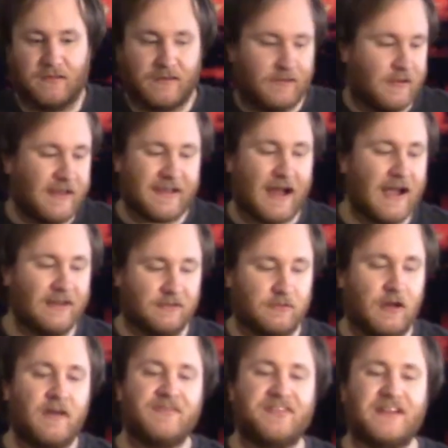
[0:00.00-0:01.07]
I
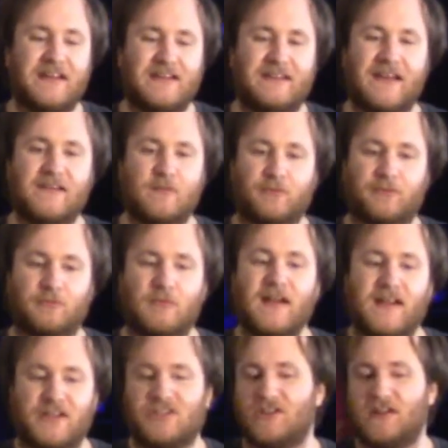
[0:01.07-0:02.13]
love the Nintendo
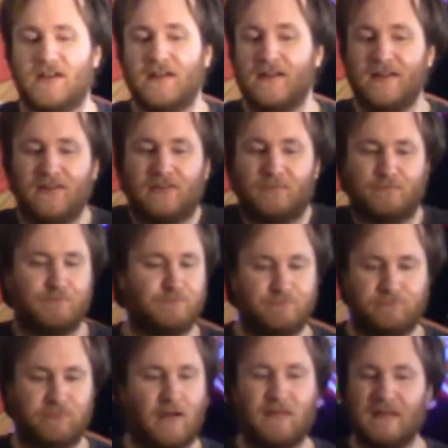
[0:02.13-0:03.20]
Switch. It is
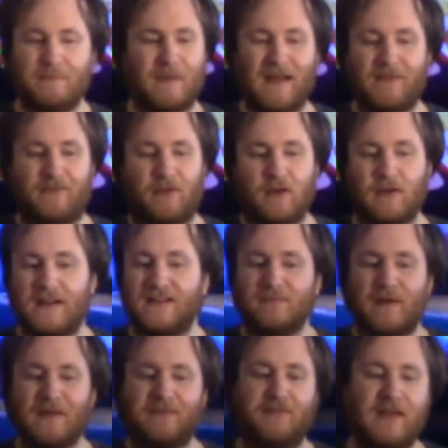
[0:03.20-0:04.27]
probably by far, it's
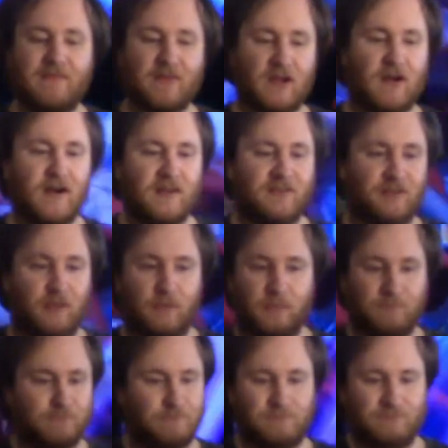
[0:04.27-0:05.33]
my favorite console
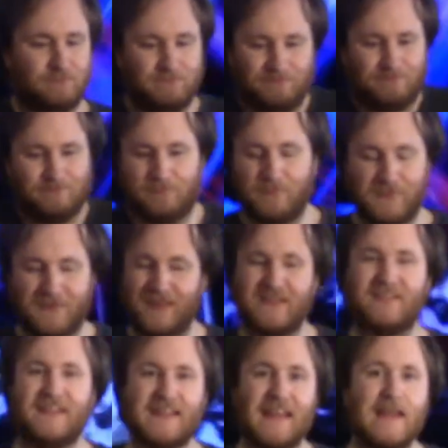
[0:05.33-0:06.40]

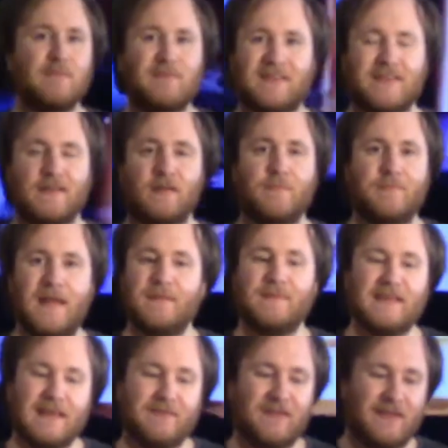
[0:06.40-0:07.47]
since the GameCube. Maybe
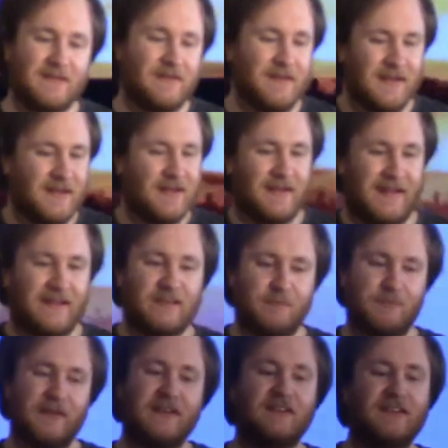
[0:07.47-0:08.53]
even, it's a
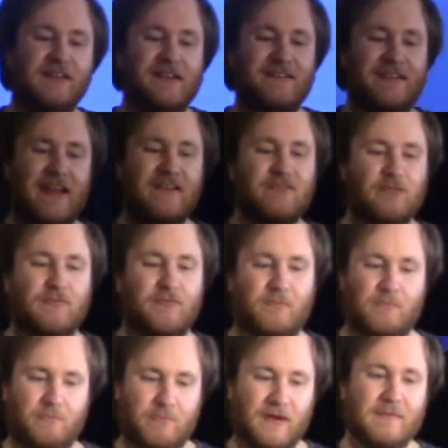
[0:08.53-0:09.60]
pretty good contender for
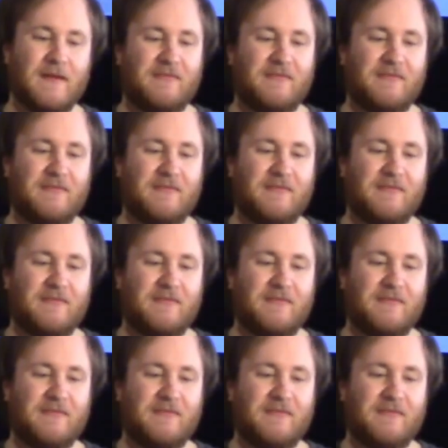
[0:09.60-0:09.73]
one of my